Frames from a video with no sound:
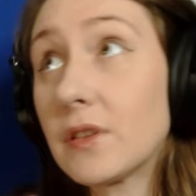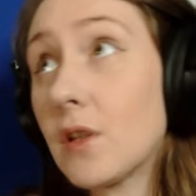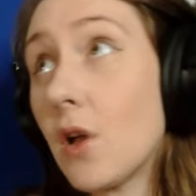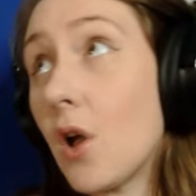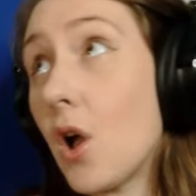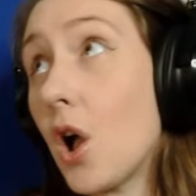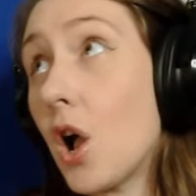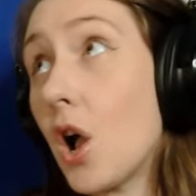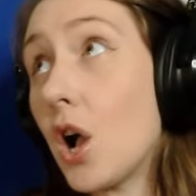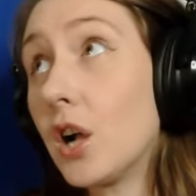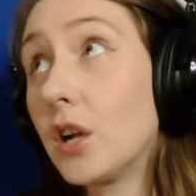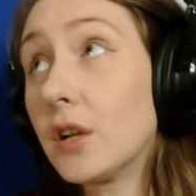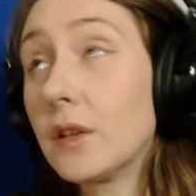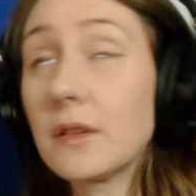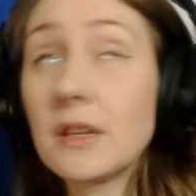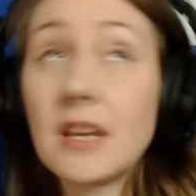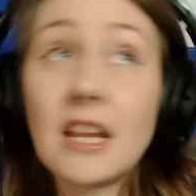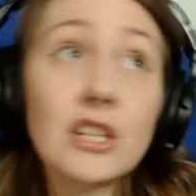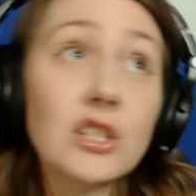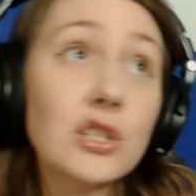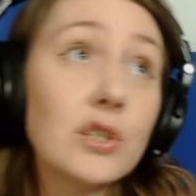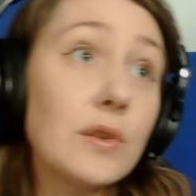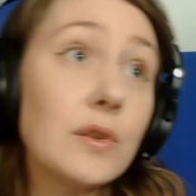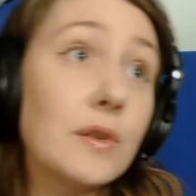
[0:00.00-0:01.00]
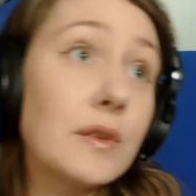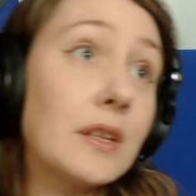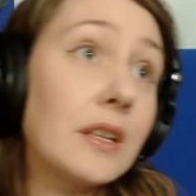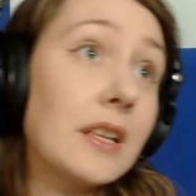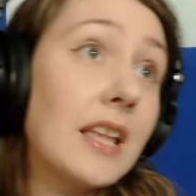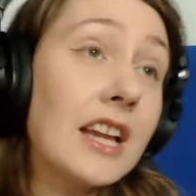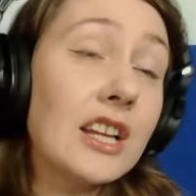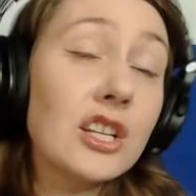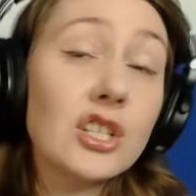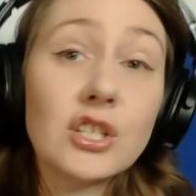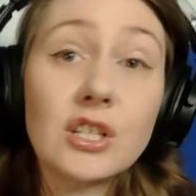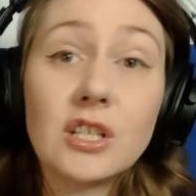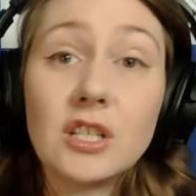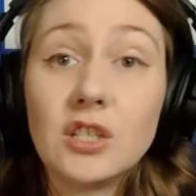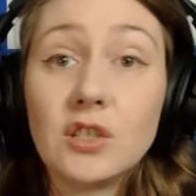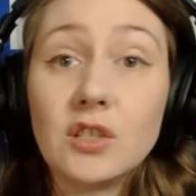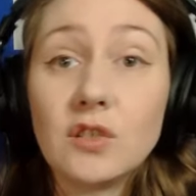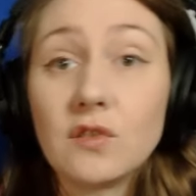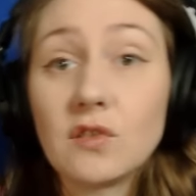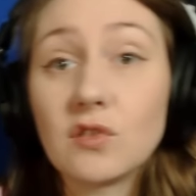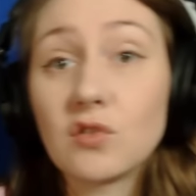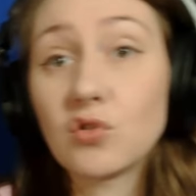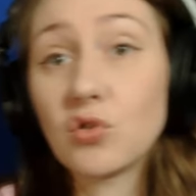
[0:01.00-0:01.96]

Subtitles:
songs, national selections,